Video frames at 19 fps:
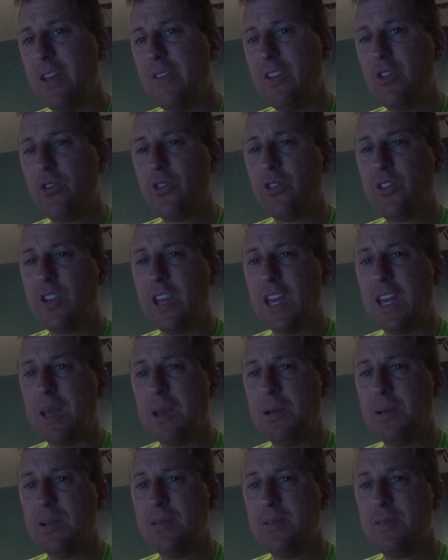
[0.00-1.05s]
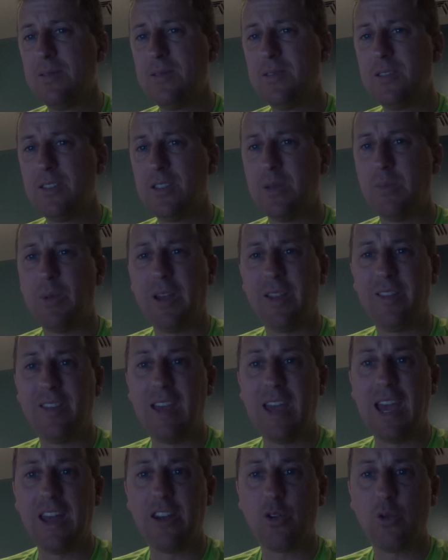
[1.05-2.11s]
of interesting, some might
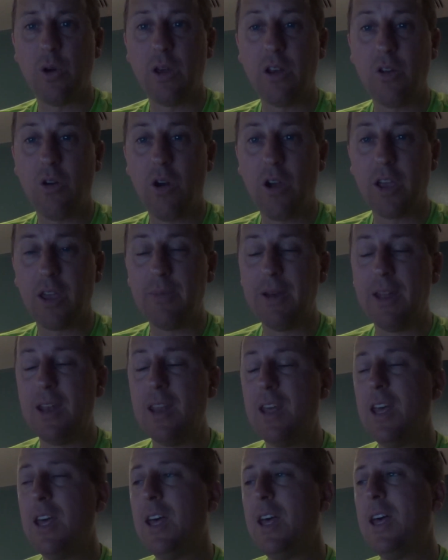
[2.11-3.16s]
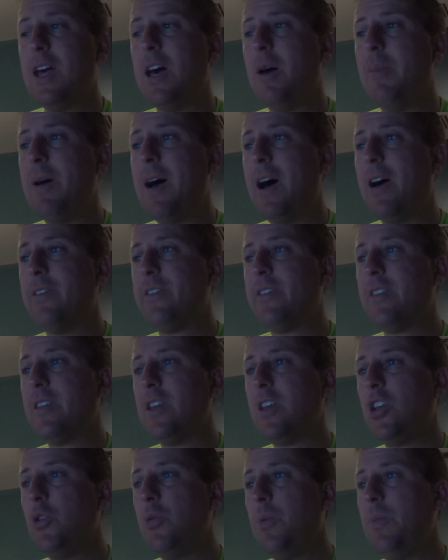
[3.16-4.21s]
say antiquated argument about
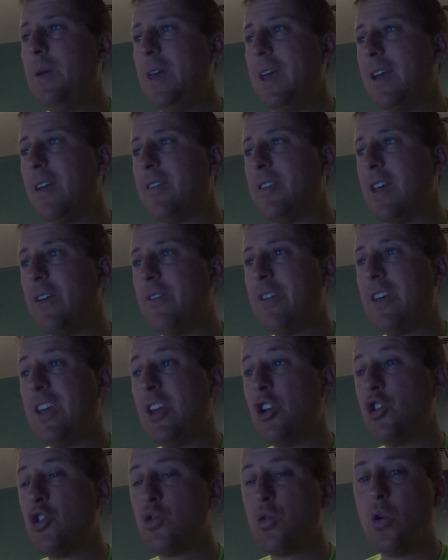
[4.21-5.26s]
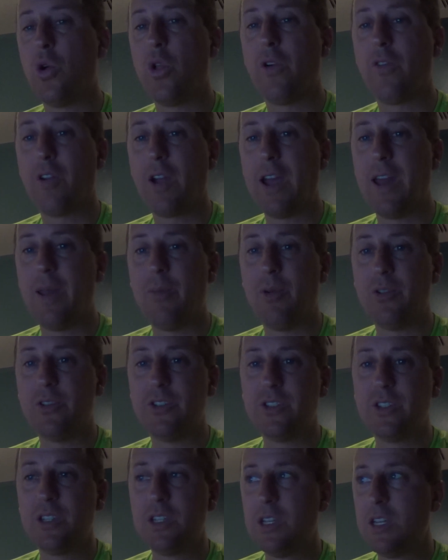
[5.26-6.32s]
human beings having control over
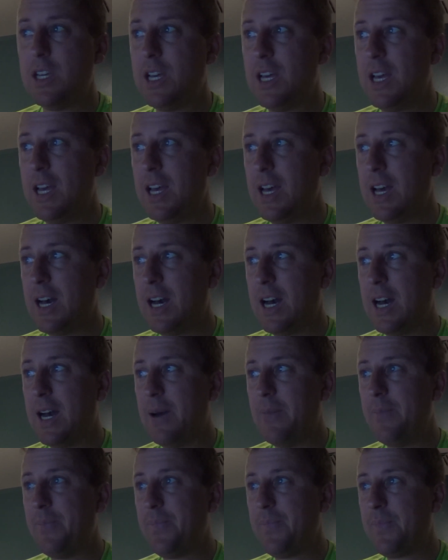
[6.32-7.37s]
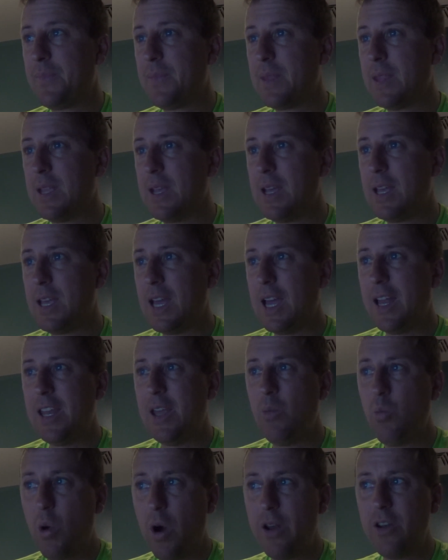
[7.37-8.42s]
animals. Um, and
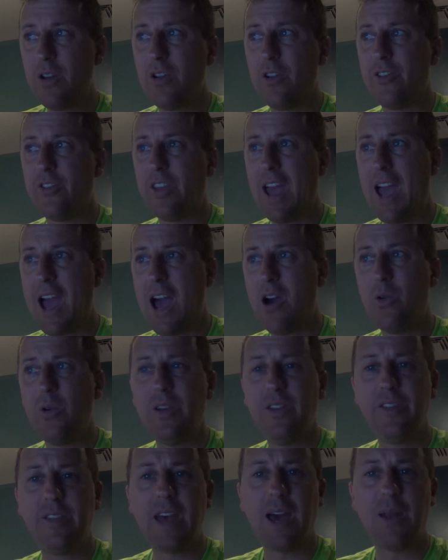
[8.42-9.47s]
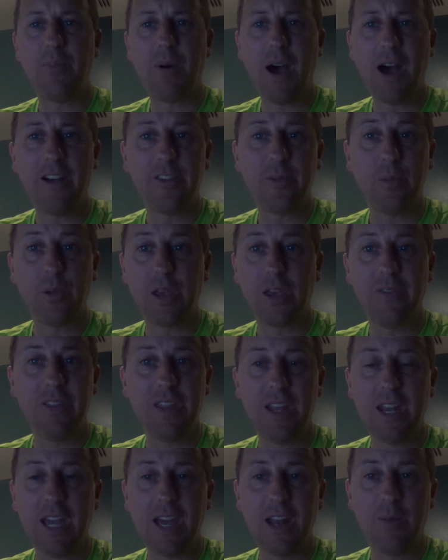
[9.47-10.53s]
he wonders how is that possible given
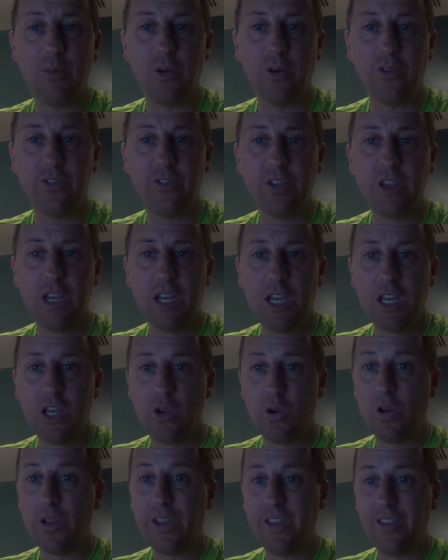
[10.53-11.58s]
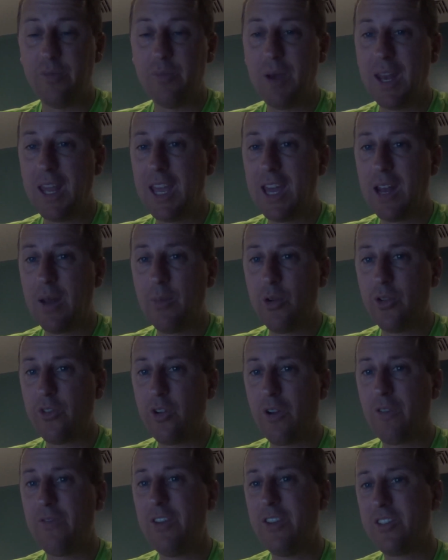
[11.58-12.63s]
that animals, or at least many animals,
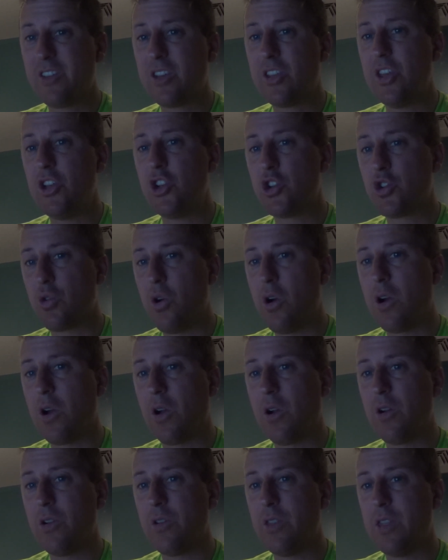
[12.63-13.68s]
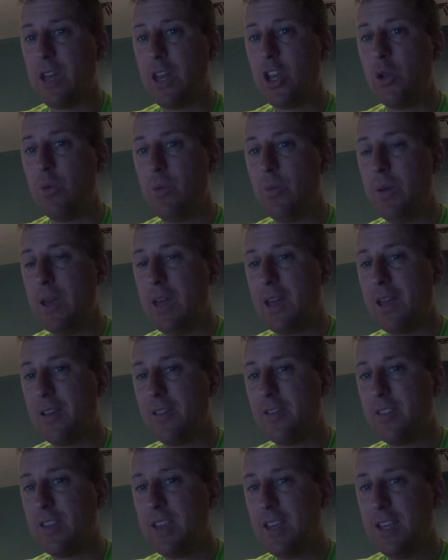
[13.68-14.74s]
are physically stronger than human
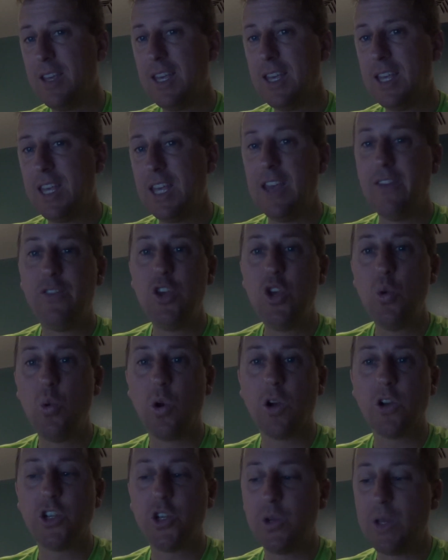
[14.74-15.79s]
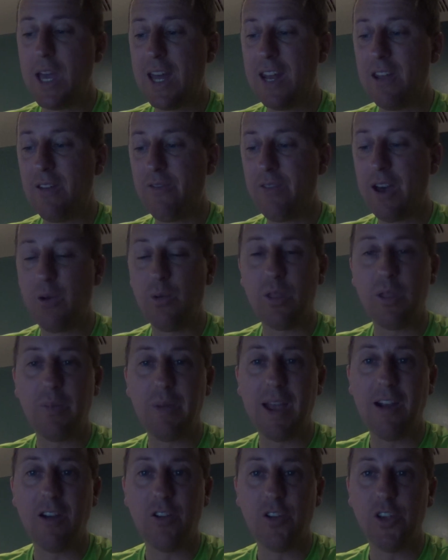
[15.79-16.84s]
beings. If you were to get in a fight with a
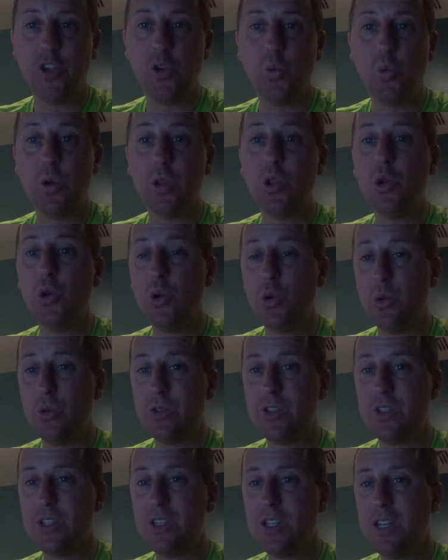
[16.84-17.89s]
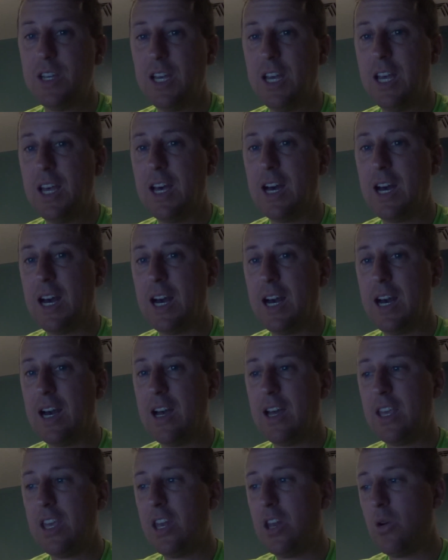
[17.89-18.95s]
bear, you would lose.
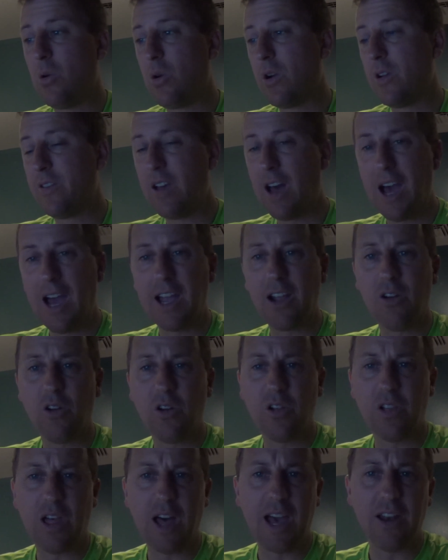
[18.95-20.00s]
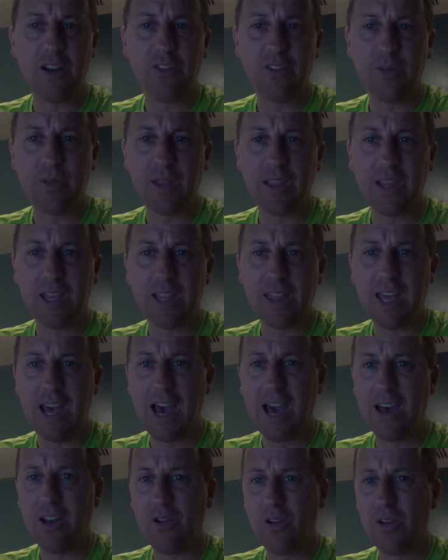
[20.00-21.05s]
Uh, you know, or a tiger, a lion, or something like
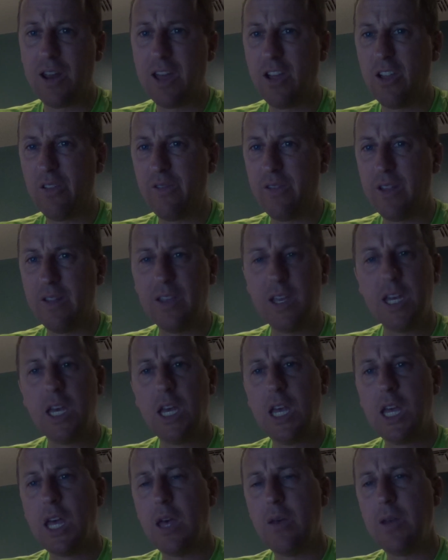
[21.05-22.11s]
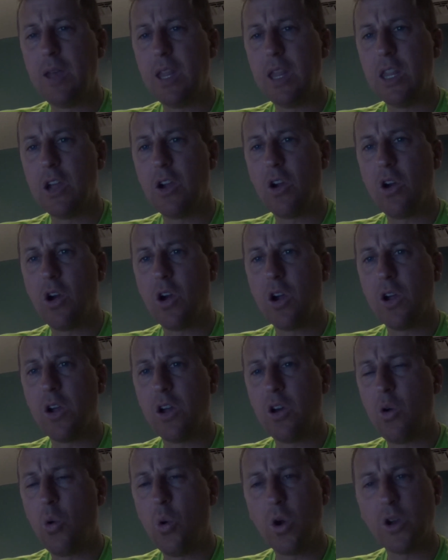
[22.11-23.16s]
that, or an elephant. I mean, there are
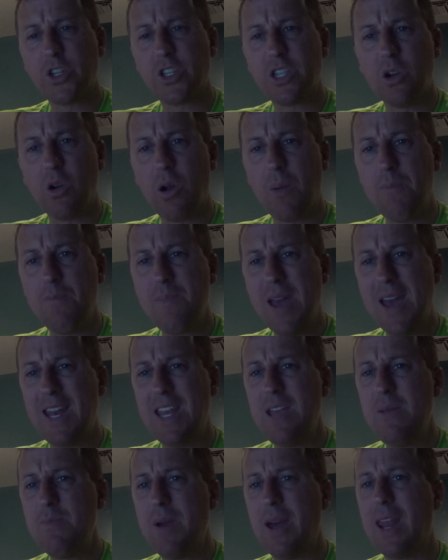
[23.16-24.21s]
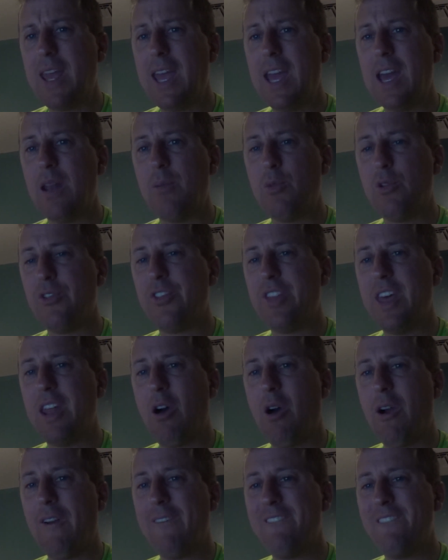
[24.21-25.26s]
a horse. There are many, many animals that
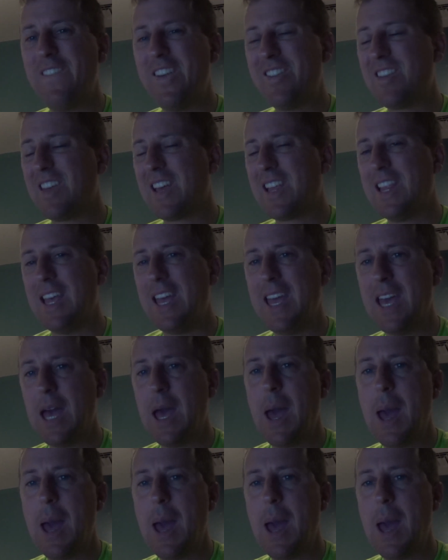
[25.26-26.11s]
are physically